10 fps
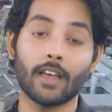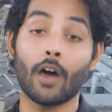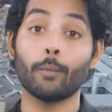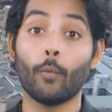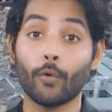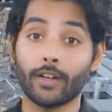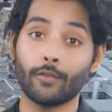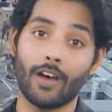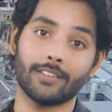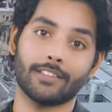are more
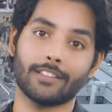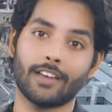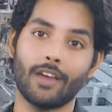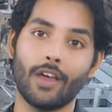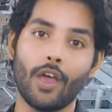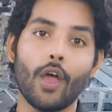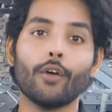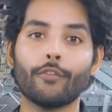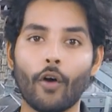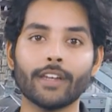advanced.
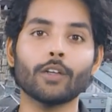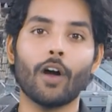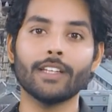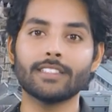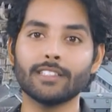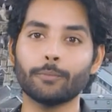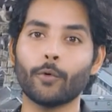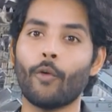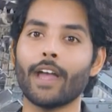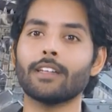Foreign colleges
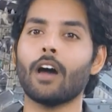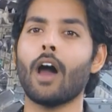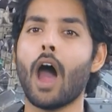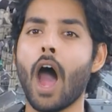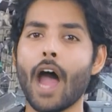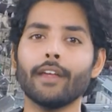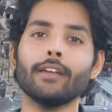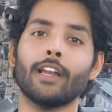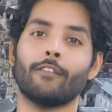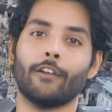provide a higher
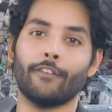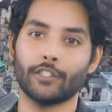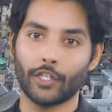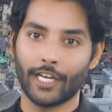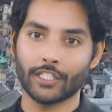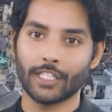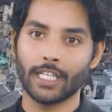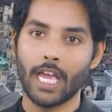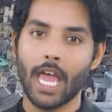level of education,